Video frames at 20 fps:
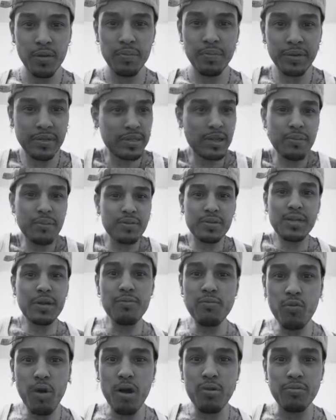But some
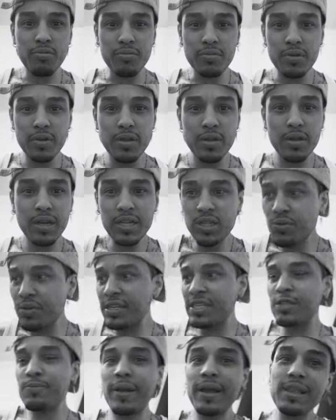some won't because you're
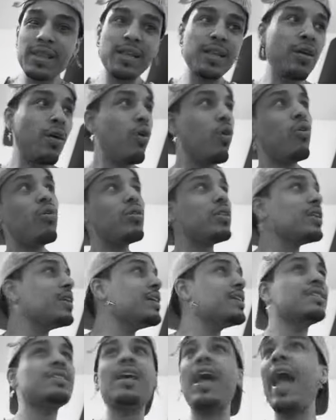expecting all of
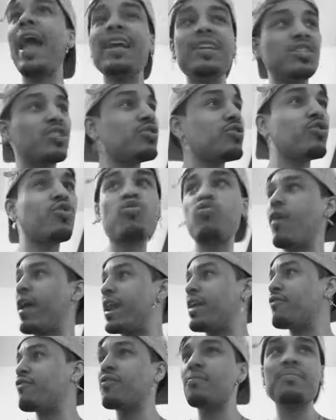this extra
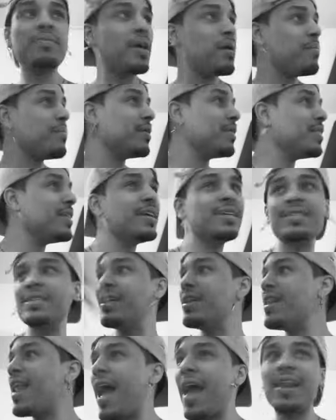credit from them and this
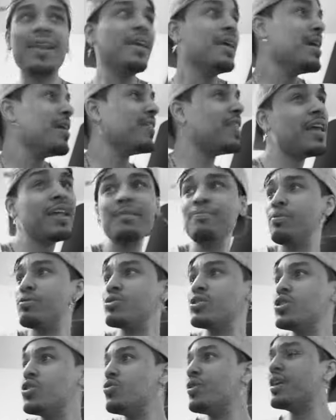and that, and they're
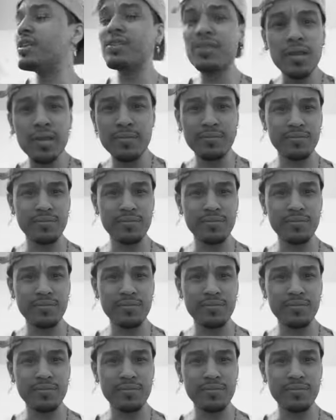supposed to do this.